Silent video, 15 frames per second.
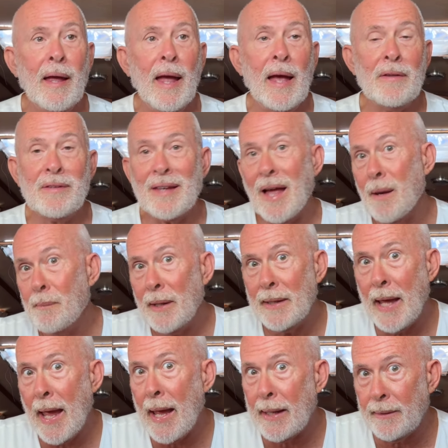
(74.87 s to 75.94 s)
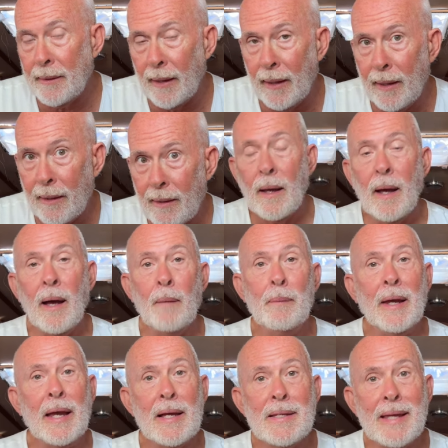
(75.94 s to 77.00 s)
has come in handy
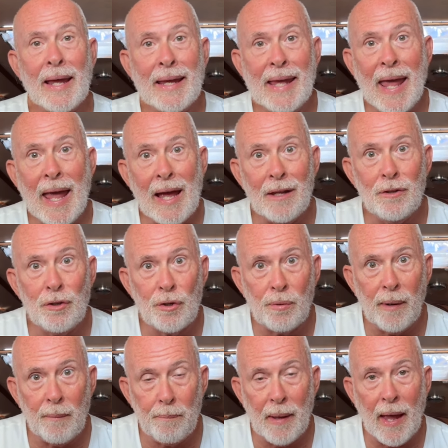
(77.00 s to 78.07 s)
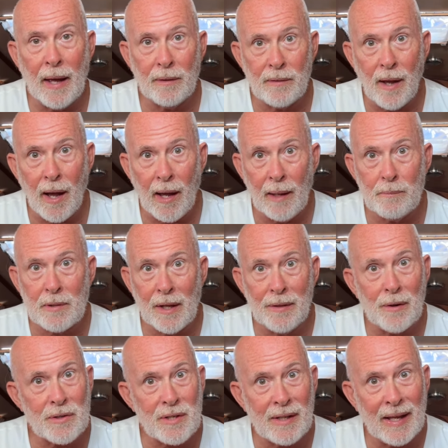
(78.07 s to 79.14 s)
because they can drip at times, and
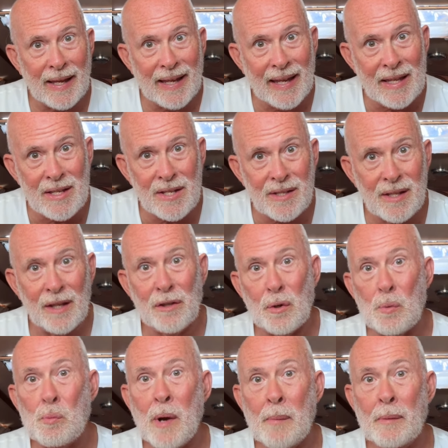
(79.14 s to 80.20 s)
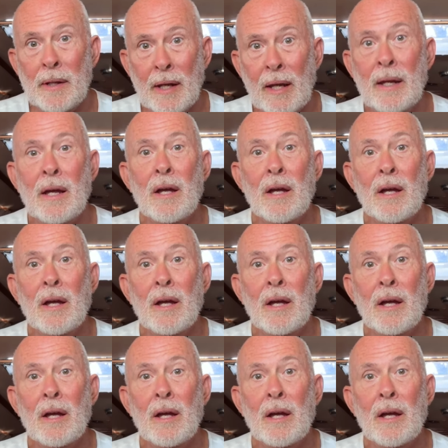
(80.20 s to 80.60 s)
there's an instant remedy